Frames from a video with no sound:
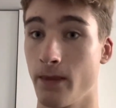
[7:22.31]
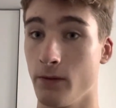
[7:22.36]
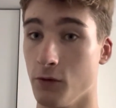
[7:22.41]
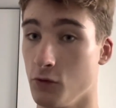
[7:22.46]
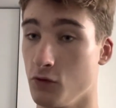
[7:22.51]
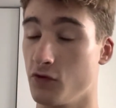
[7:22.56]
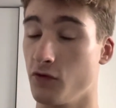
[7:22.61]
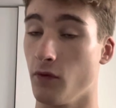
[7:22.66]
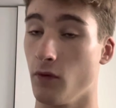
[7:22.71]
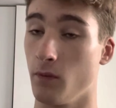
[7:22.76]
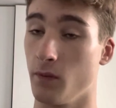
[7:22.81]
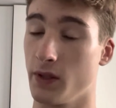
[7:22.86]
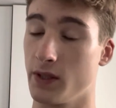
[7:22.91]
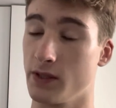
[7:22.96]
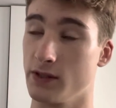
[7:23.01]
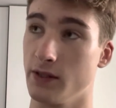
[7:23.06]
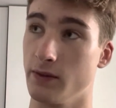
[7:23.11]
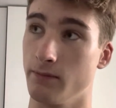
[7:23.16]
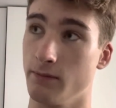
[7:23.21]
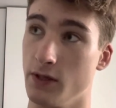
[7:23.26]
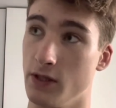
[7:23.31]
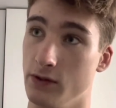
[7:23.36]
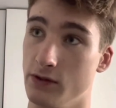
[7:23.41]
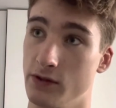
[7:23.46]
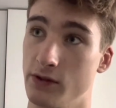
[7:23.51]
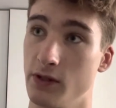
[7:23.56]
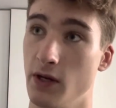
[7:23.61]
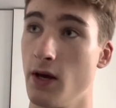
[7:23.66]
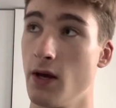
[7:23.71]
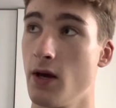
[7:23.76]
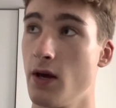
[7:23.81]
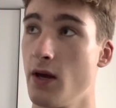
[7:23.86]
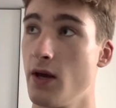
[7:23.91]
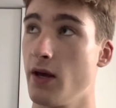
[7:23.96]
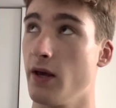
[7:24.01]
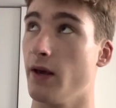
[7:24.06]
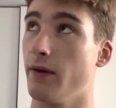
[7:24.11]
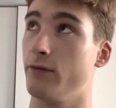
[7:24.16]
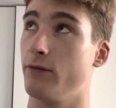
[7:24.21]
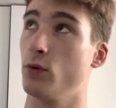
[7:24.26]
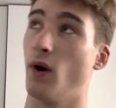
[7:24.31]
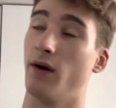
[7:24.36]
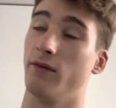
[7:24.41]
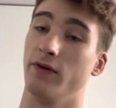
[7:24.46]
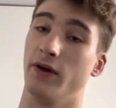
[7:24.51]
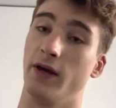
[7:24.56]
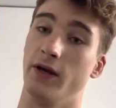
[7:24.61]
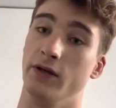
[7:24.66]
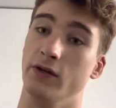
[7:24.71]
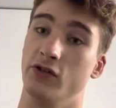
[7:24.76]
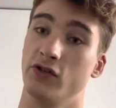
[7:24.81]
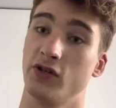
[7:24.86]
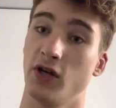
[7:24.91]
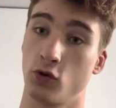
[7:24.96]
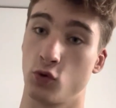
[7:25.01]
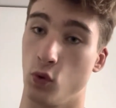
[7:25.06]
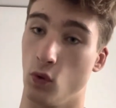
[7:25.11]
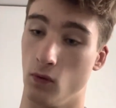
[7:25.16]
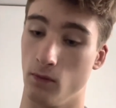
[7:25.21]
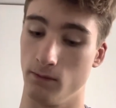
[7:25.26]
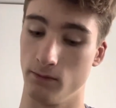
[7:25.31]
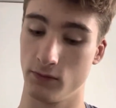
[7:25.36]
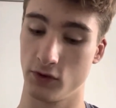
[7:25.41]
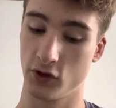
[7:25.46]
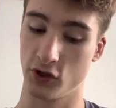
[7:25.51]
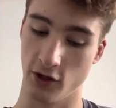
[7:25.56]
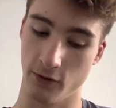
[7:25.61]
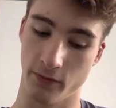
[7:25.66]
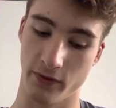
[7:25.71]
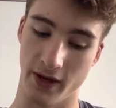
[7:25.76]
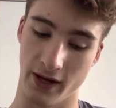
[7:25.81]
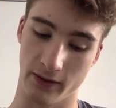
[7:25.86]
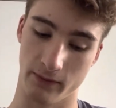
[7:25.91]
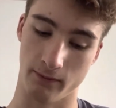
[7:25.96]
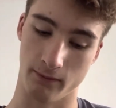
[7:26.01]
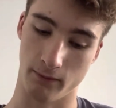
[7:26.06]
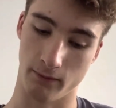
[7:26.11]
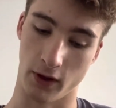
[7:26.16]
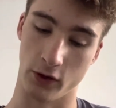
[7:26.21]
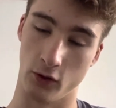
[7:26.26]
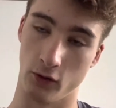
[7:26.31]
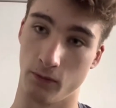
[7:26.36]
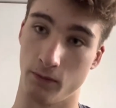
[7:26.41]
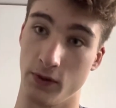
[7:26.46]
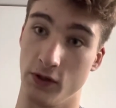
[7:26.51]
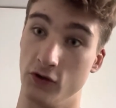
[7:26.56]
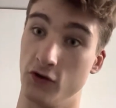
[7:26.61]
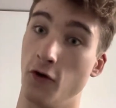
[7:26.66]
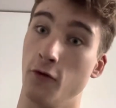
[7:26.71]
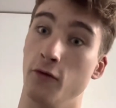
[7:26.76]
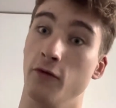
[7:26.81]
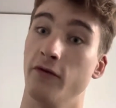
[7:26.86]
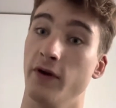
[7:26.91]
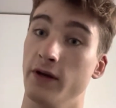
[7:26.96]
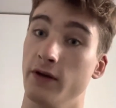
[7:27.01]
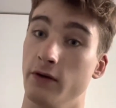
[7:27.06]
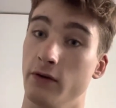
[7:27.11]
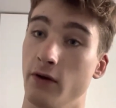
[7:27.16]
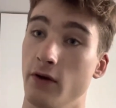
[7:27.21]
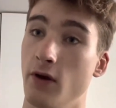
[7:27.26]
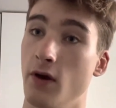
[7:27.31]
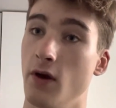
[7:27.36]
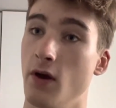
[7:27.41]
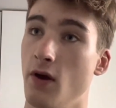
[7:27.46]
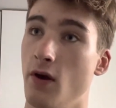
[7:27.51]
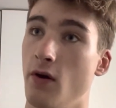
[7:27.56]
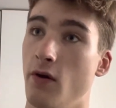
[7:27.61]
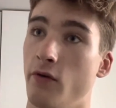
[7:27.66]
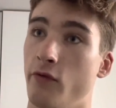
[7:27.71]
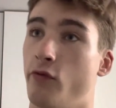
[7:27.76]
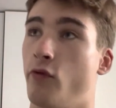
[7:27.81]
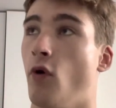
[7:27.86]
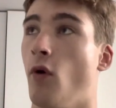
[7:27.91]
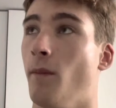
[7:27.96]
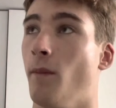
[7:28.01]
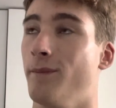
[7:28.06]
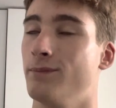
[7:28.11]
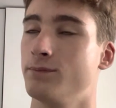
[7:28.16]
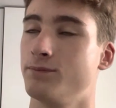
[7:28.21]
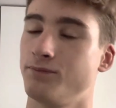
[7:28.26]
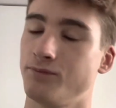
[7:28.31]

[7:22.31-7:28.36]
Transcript: useful, because it means if you have a central ship, that might not be so defended from...